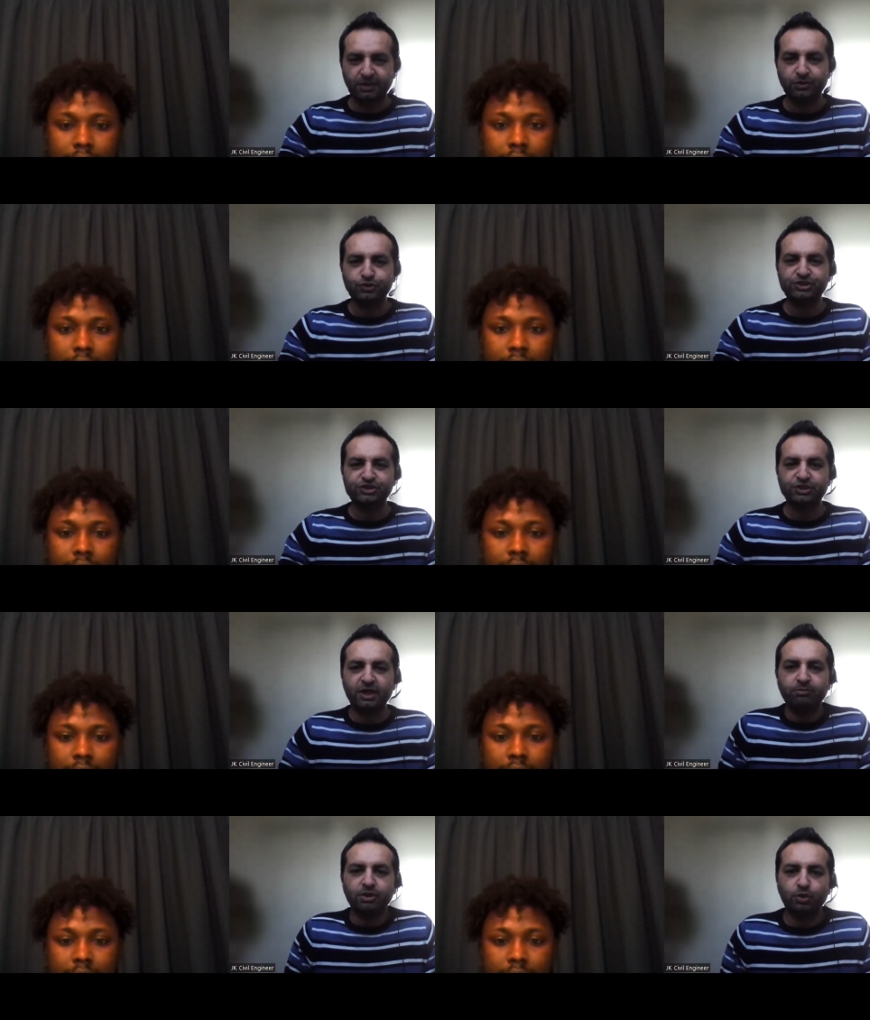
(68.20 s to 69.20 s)
Speaker 1: can you
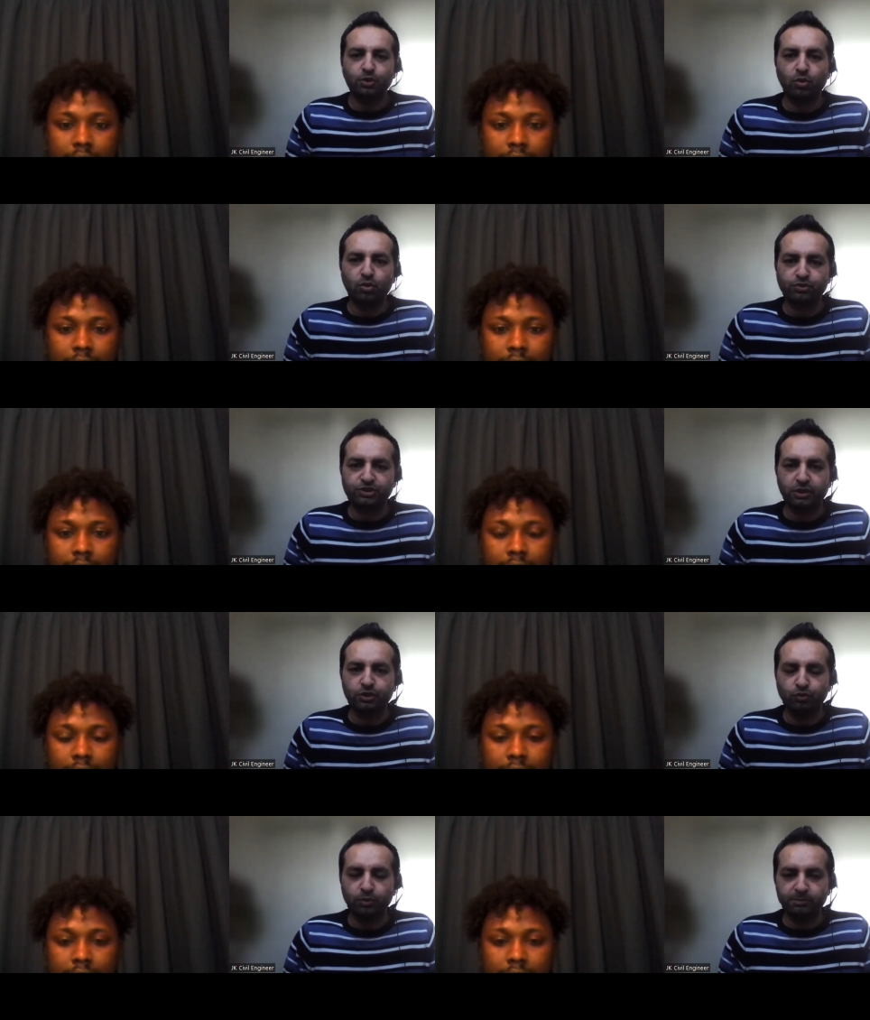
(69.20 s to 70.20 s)
describe the course
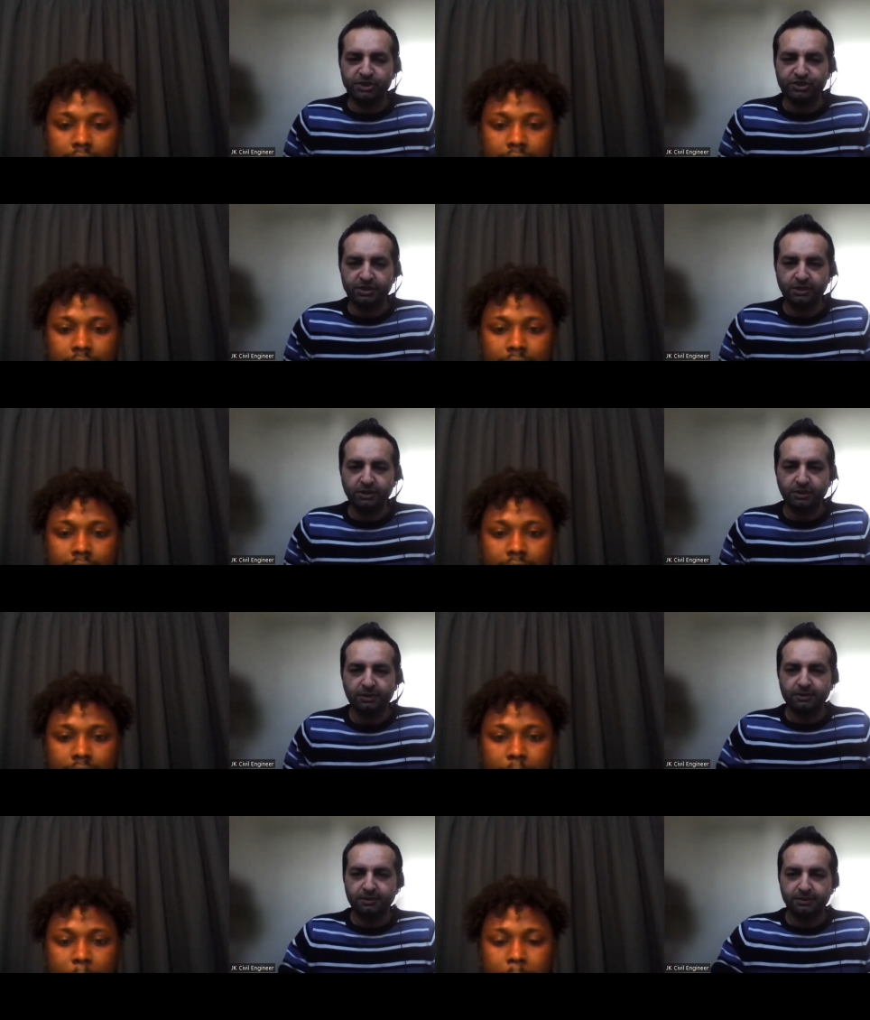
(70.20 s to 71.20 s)
you will be studying?
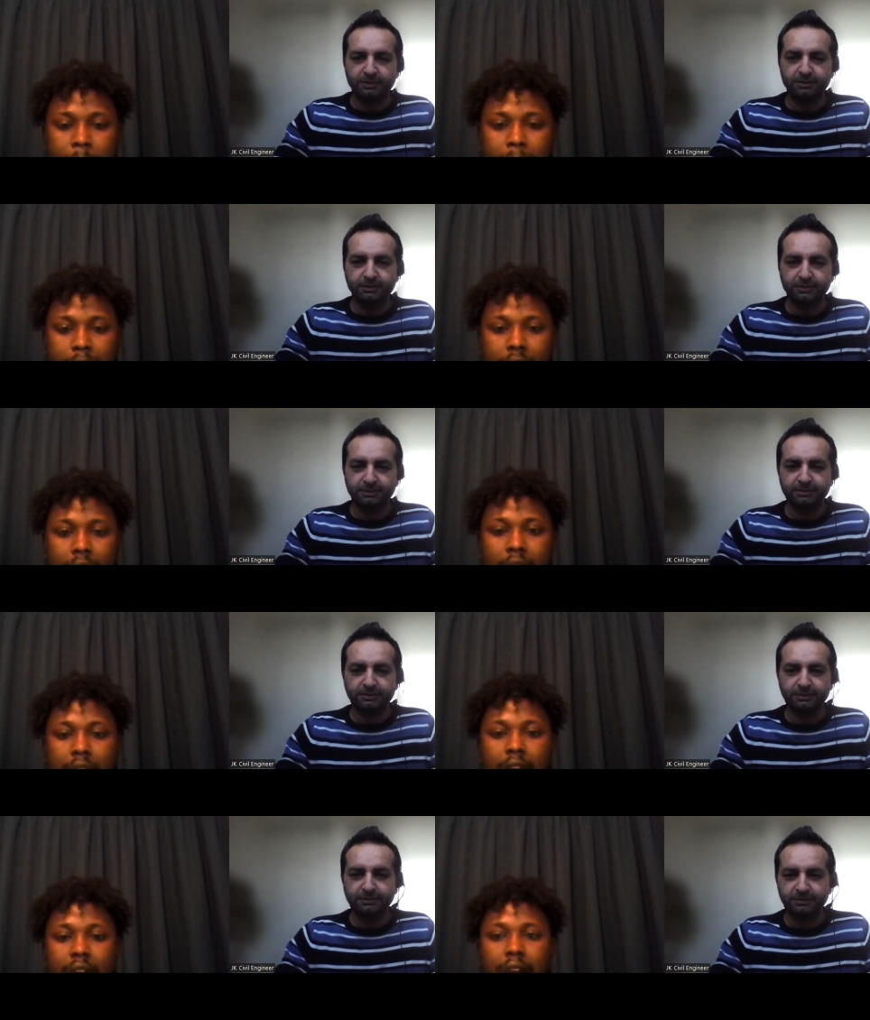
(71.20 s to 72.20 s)

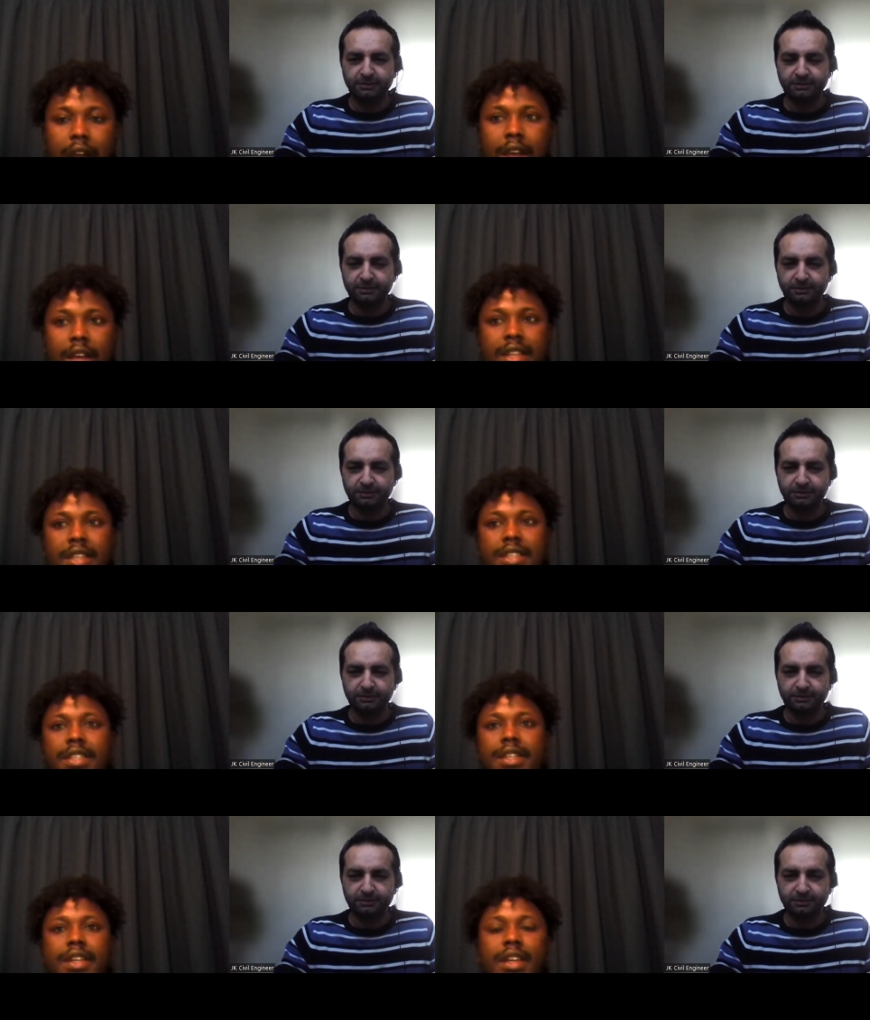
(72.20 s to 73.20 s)
Speaker 2: Uh,
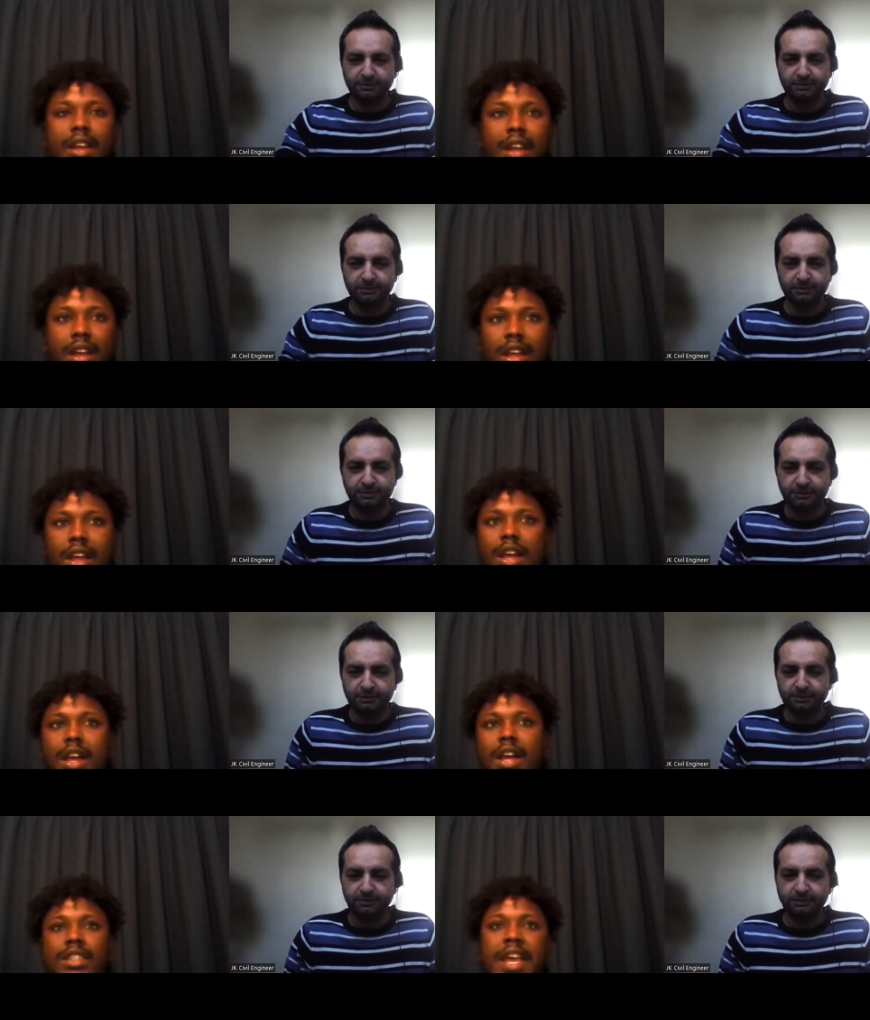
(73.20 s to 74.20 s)
is a,
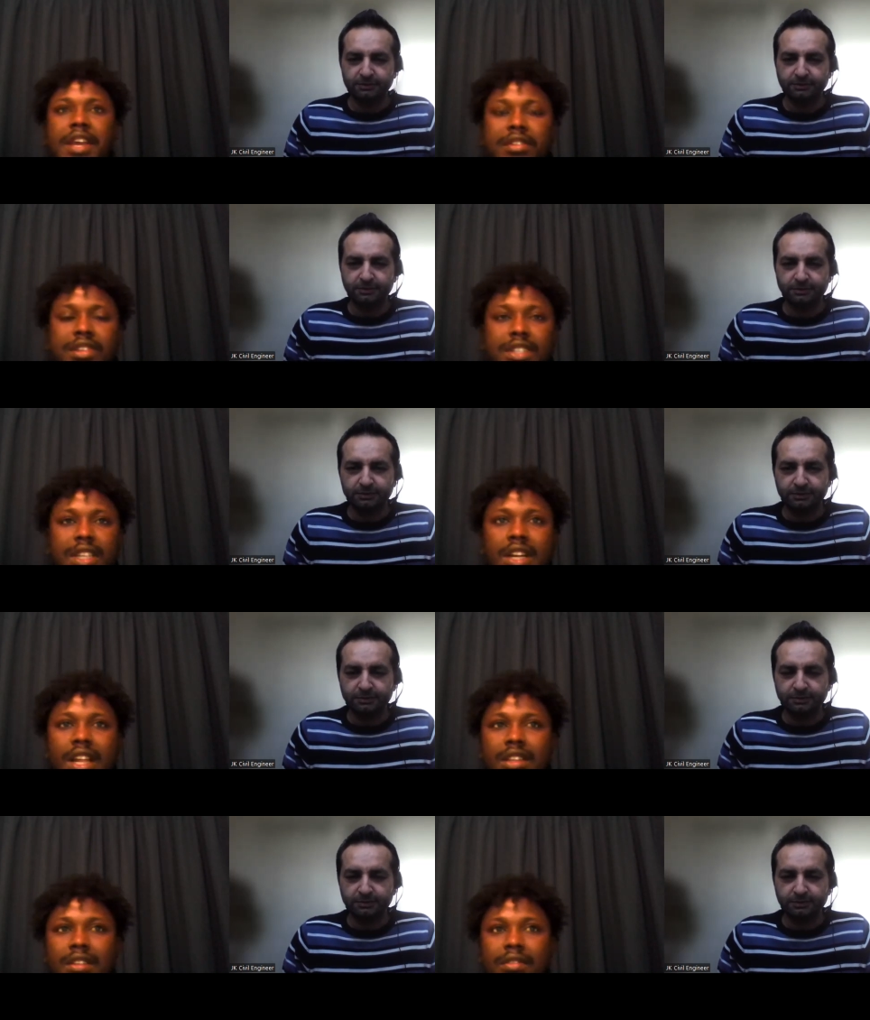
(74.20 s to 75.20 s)
a, diagnostic
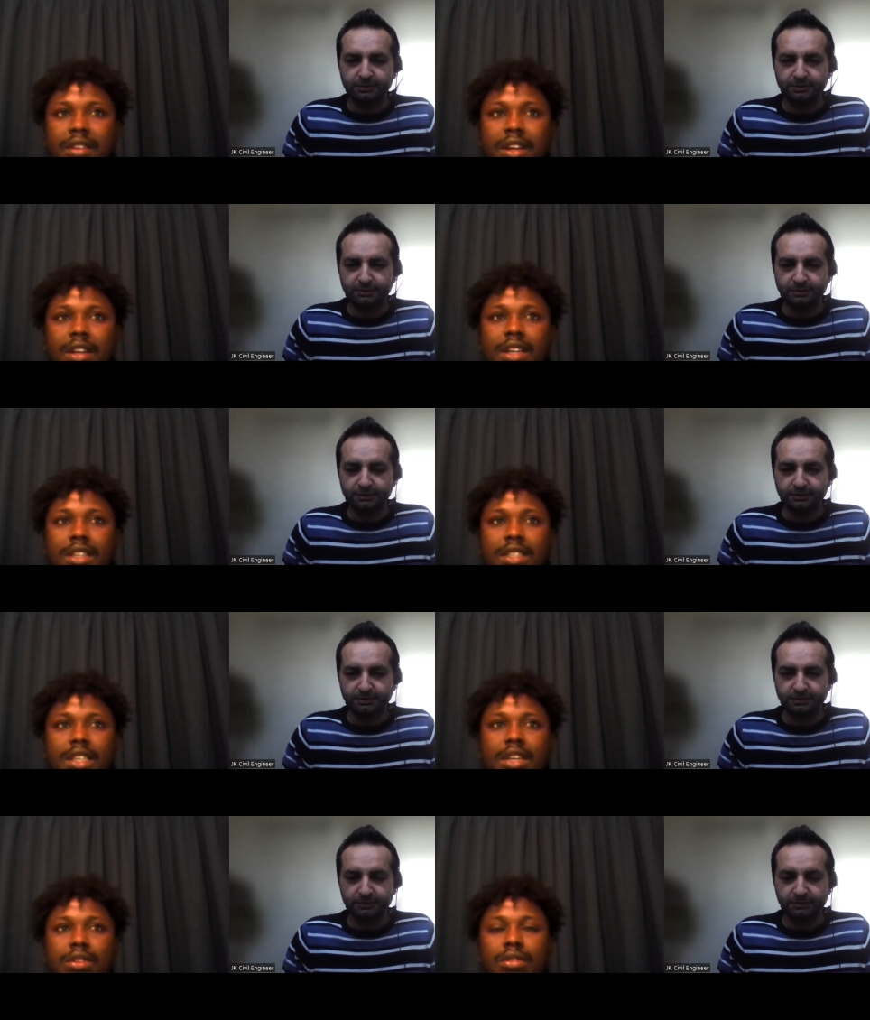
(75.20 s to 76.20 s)
radiography uh,
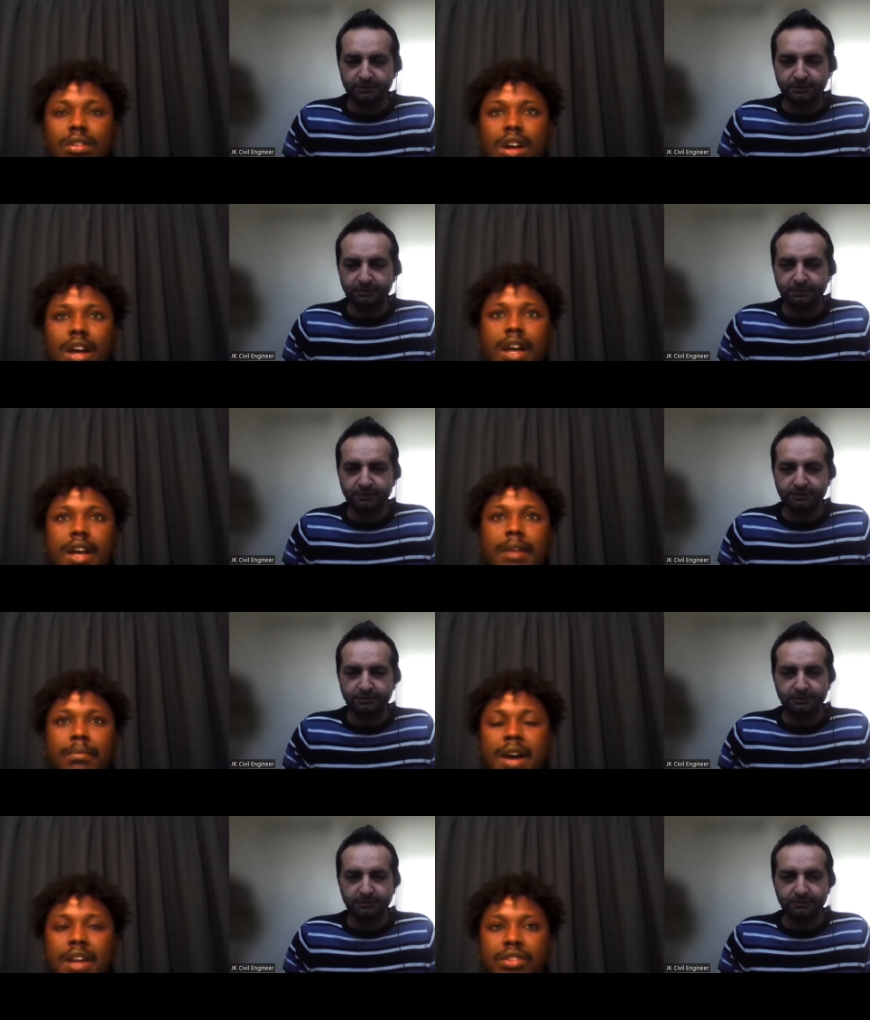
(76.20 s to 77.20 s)
is a,
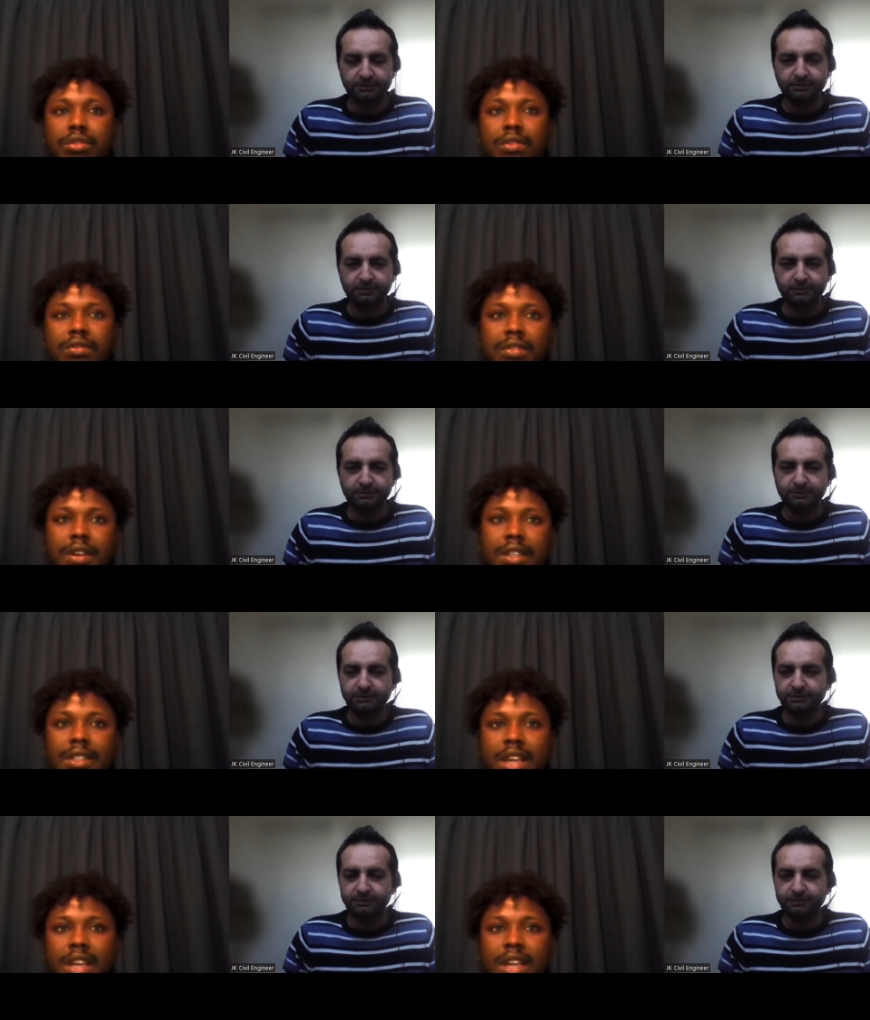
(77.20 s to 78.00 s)
uh, part of uh,